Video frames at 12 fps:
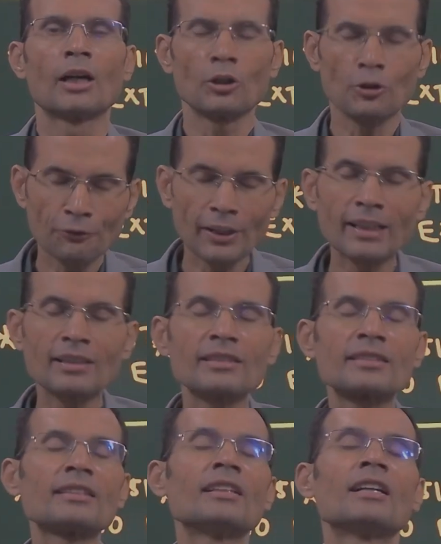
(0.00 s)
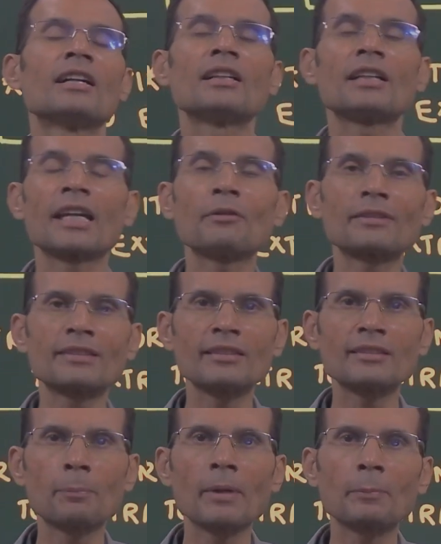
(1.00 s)
Hello friends, ever
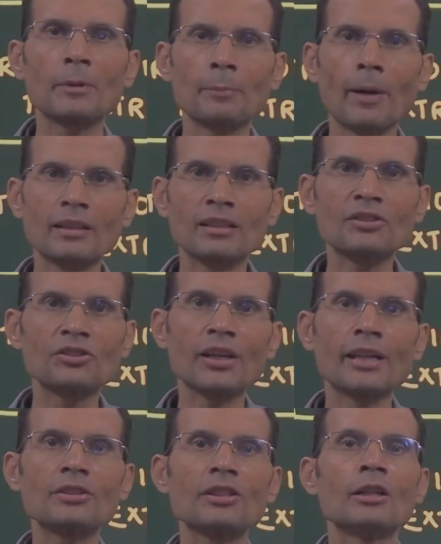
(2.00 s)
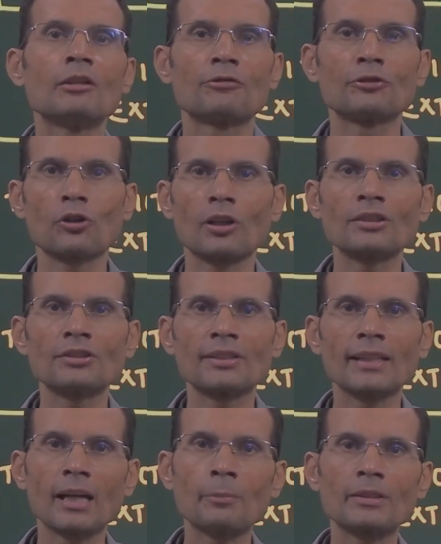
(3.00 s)
since the paper pattern has changed, physiology
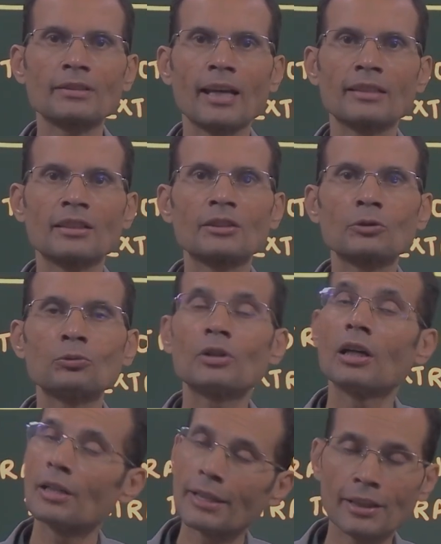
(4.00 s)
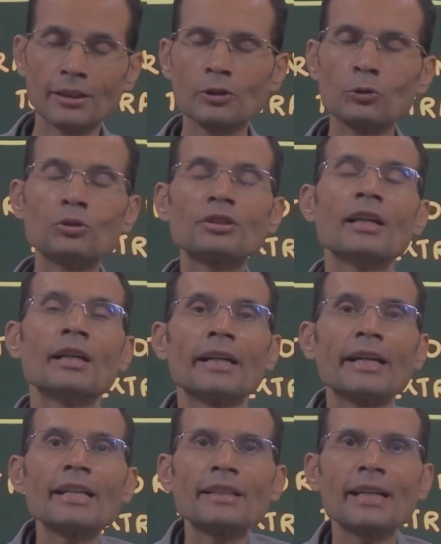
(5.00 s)
syllabus has includes
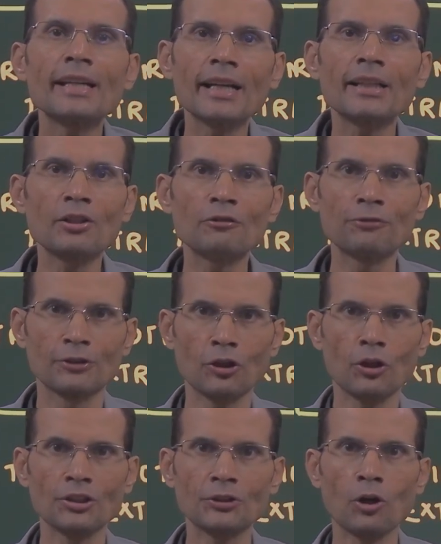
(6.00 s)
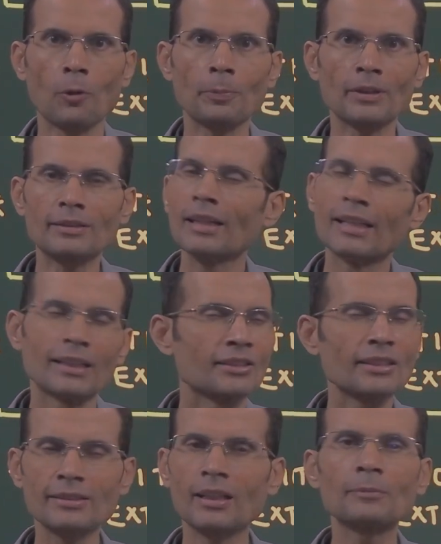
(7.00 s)
integrative physiology topics. It
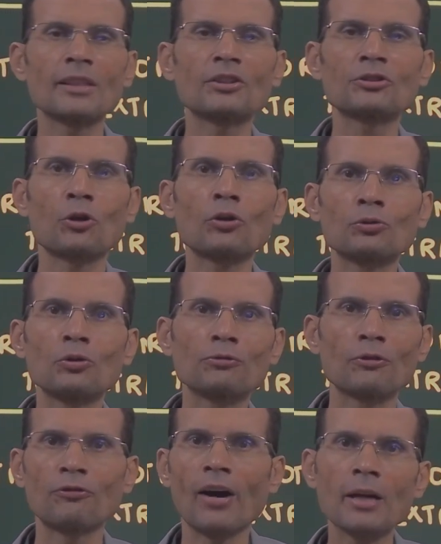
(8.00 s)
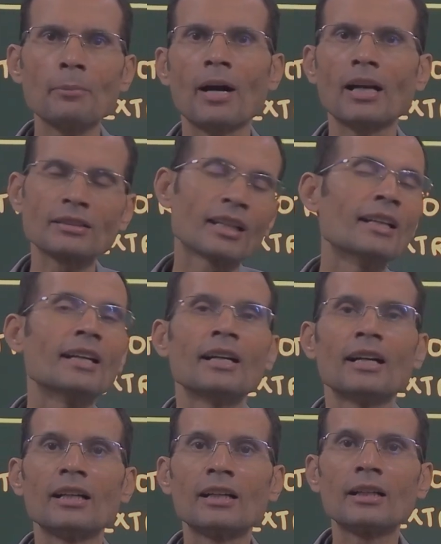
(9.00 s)
just comes as a short note for 5 marks
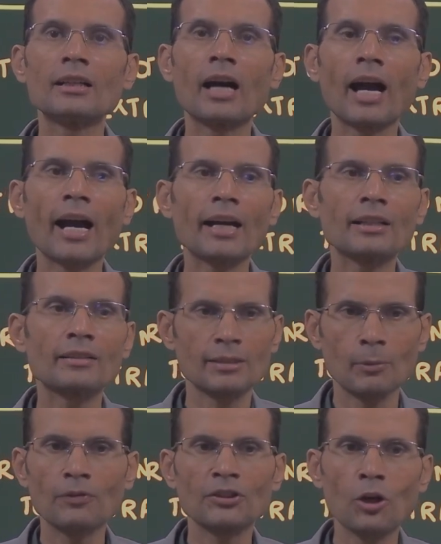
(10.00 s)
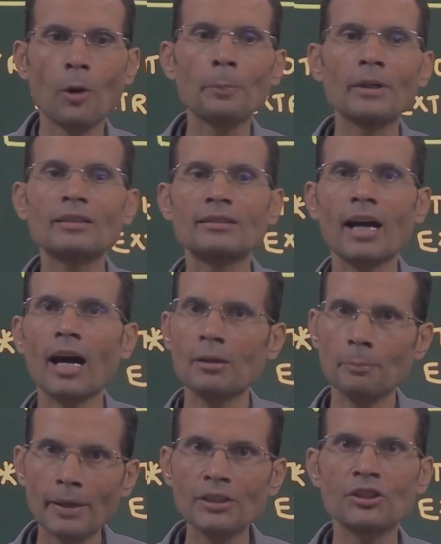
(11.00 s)
and some of the topics
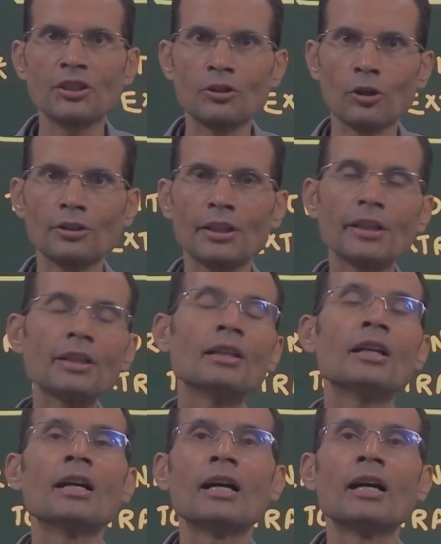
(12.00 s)
are mentioned already.